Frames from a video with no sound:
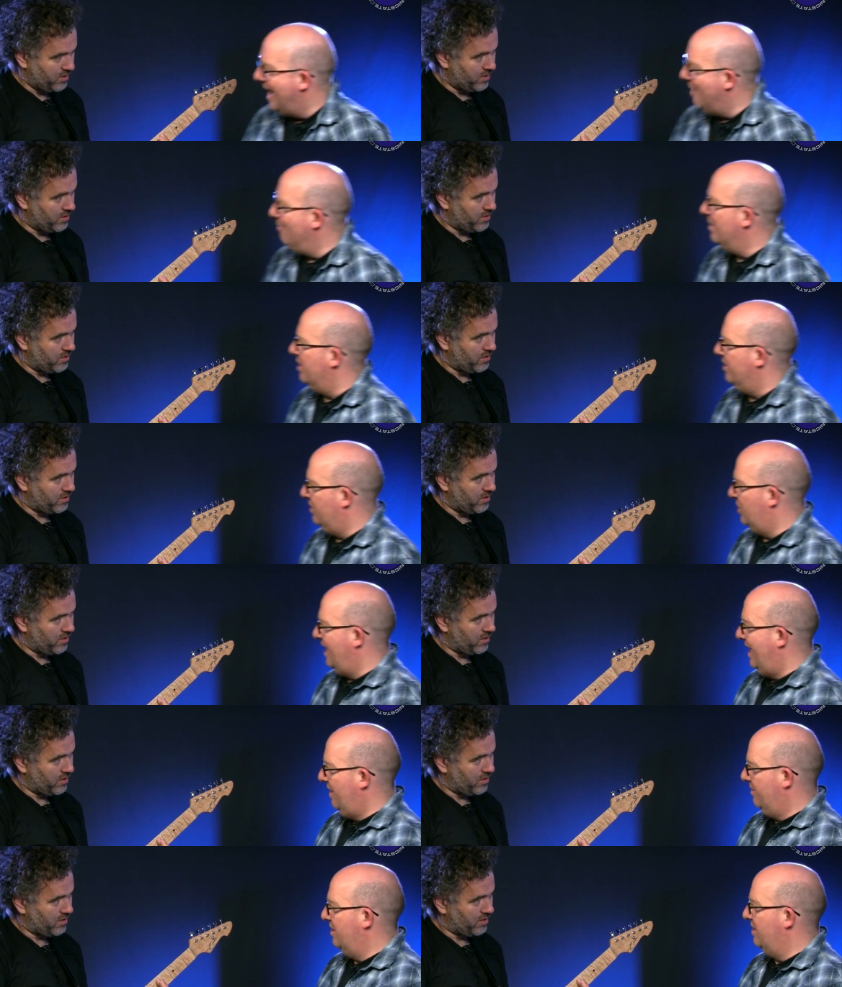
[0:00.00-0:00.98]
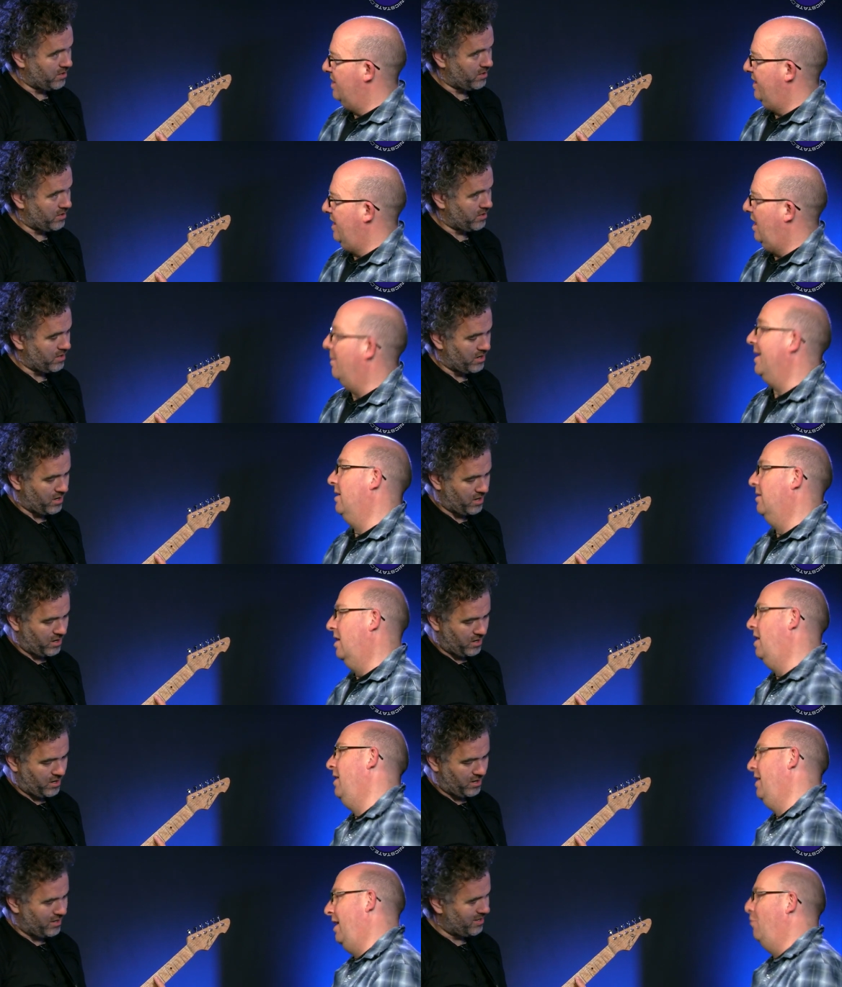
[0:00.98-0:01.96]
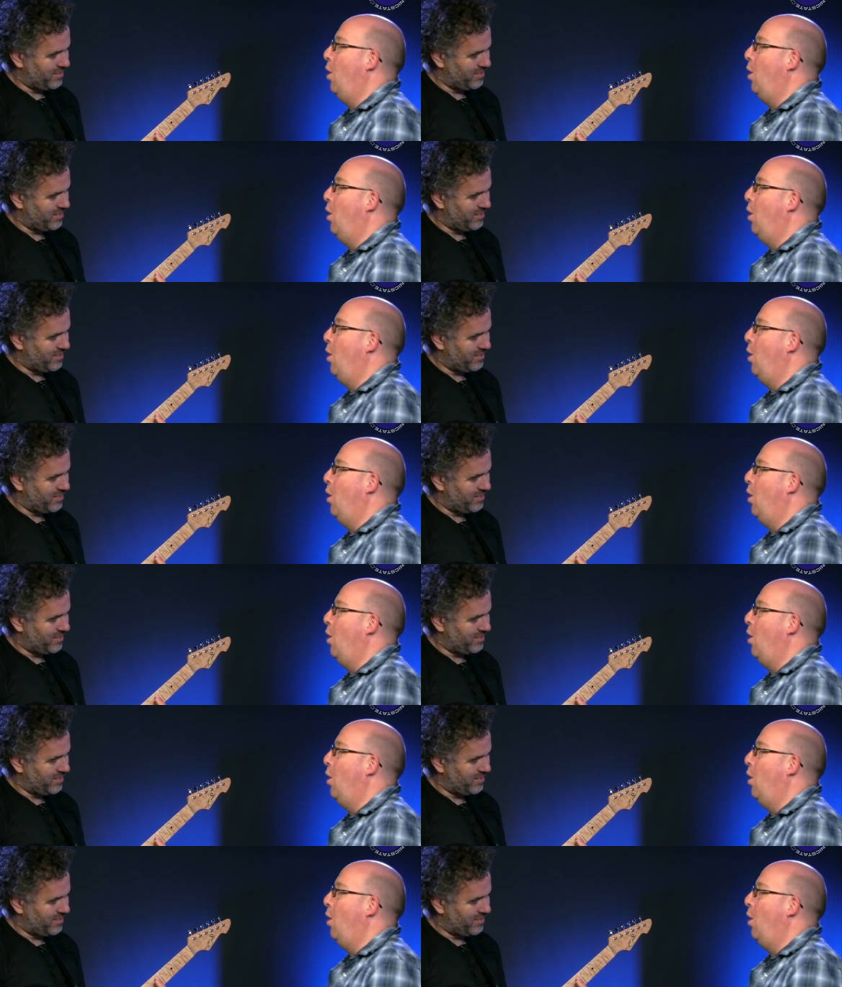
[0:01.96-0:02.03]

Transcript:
Speaker 1: ambient sound, isn't it? I mean,